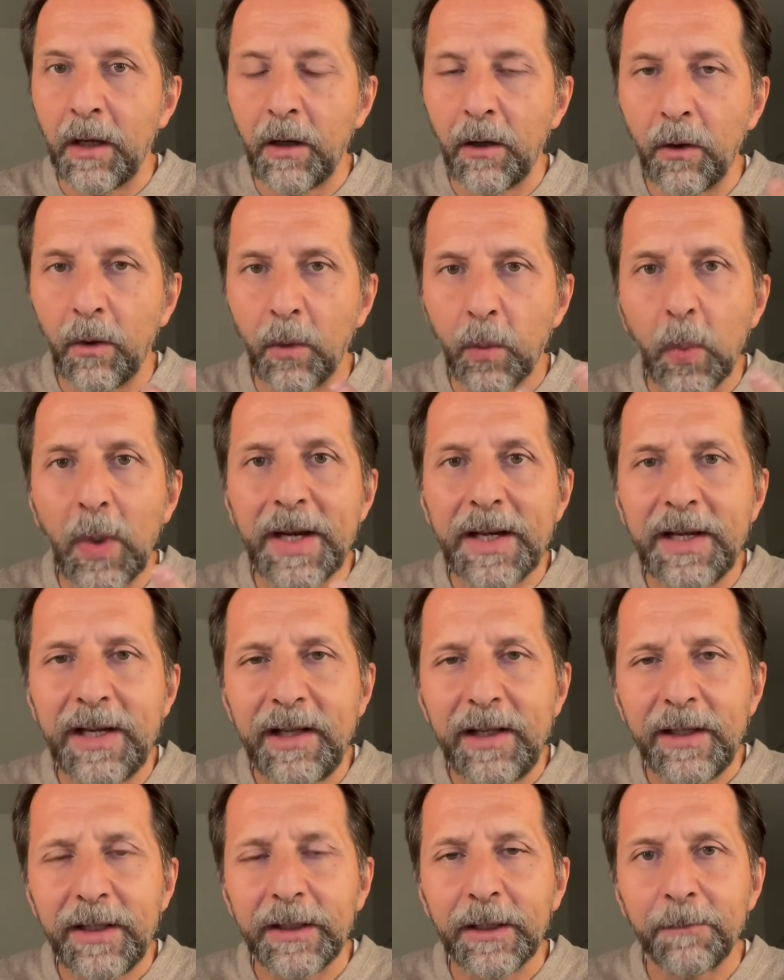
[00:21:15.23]
on one
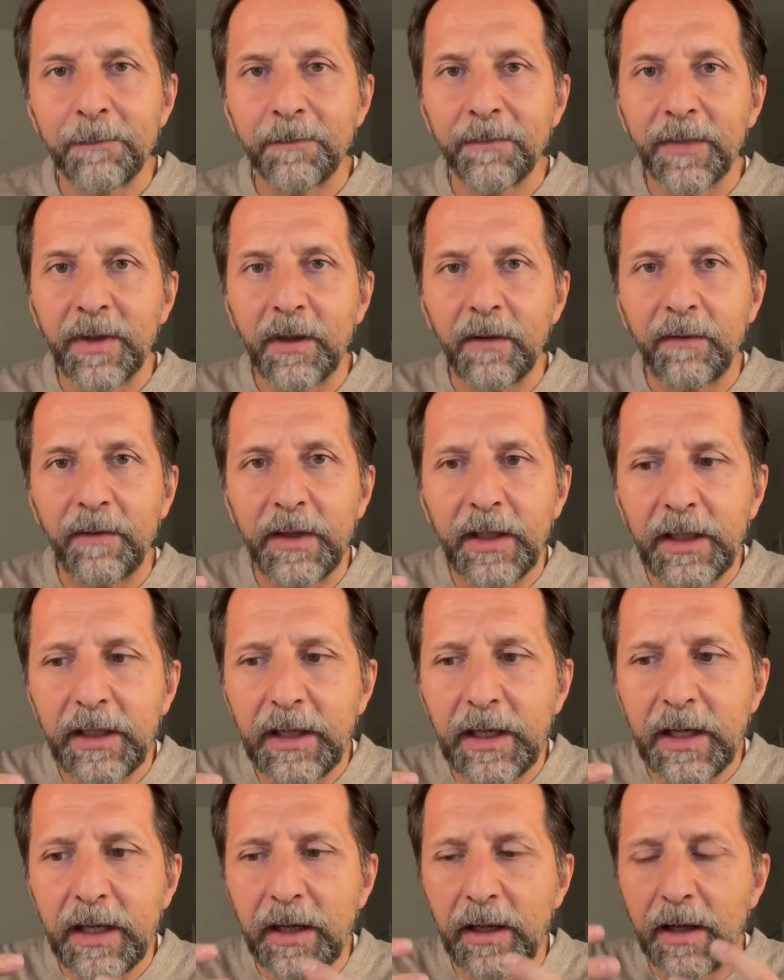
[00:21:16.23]
hand,
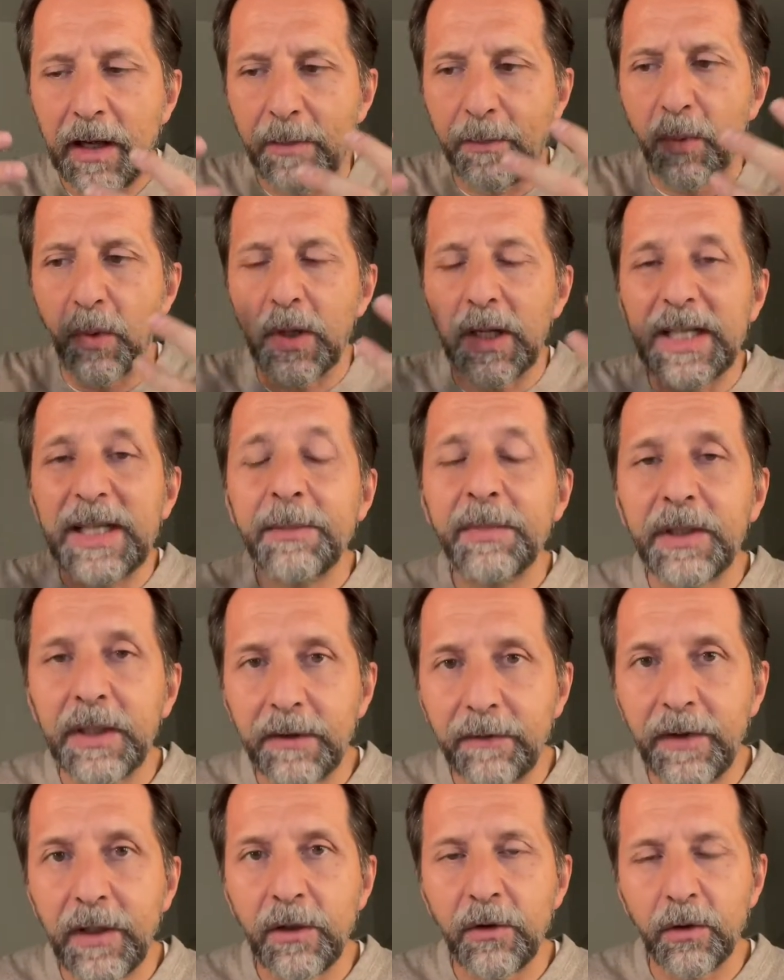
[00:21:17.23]
the apocalyptic
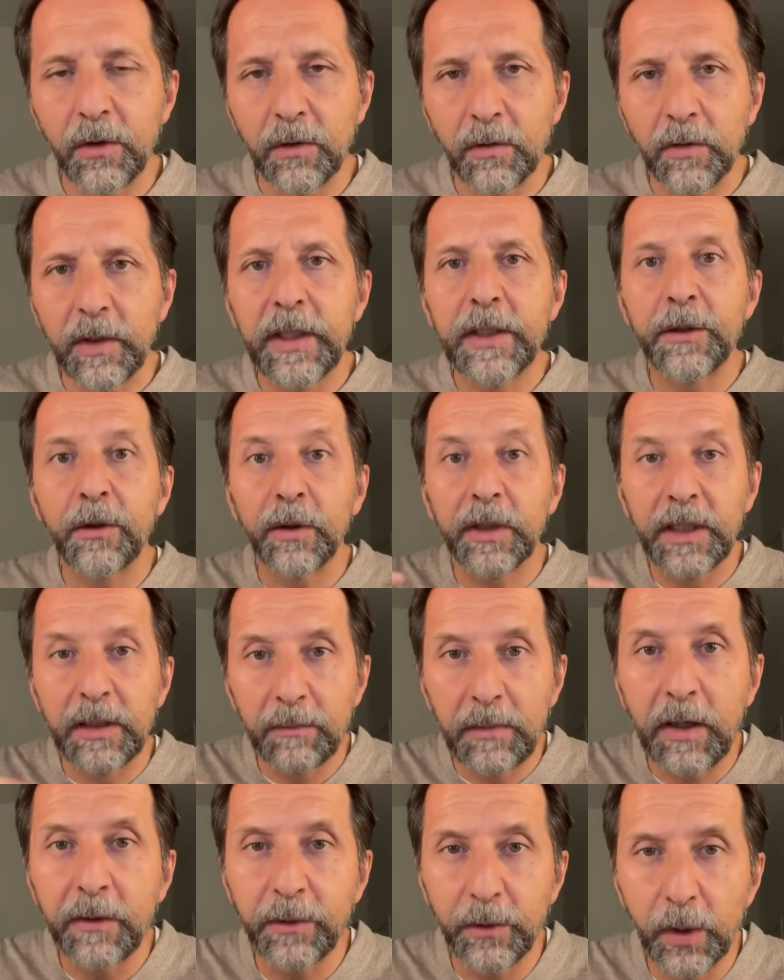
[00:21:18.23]
vision is talking
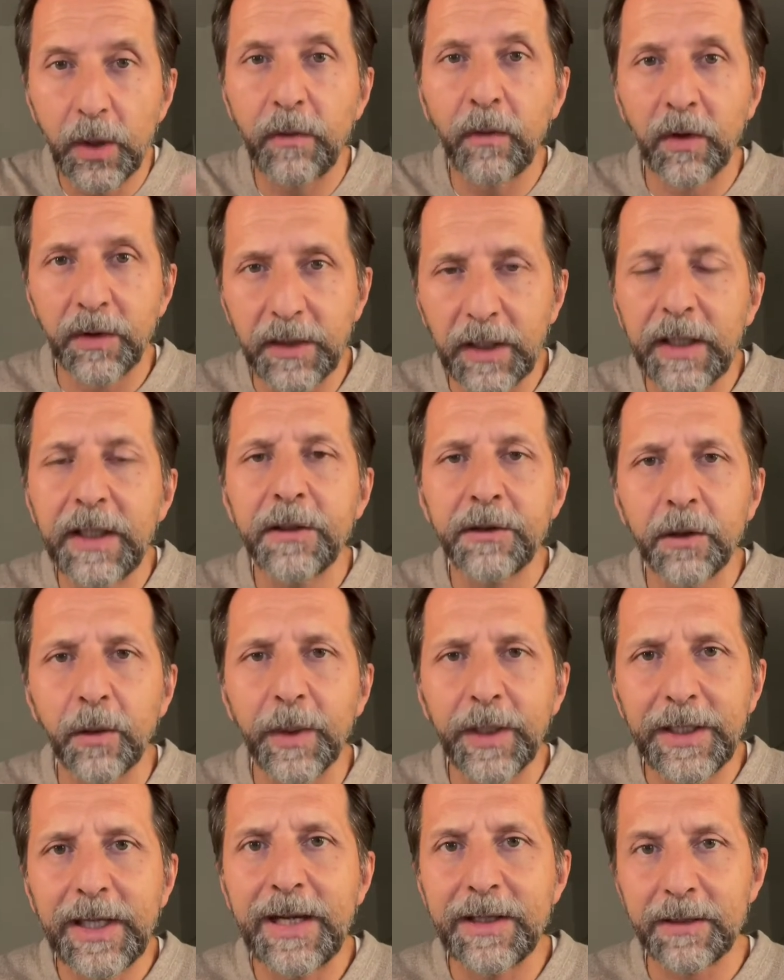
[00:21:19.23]
about the universal history,
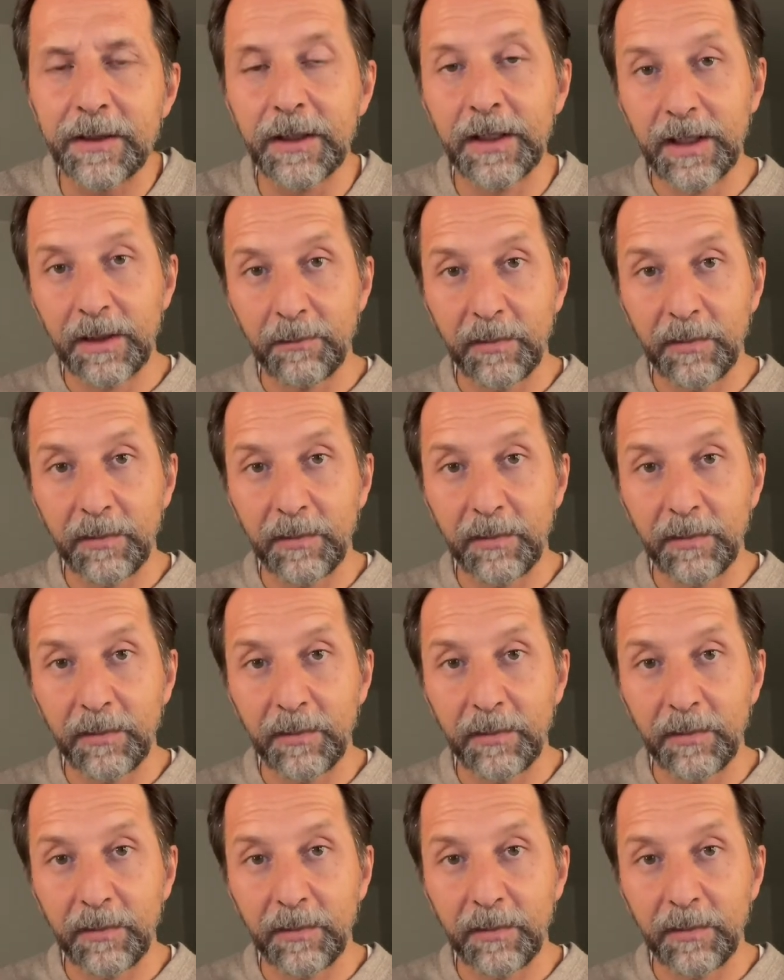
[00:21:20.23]
yes,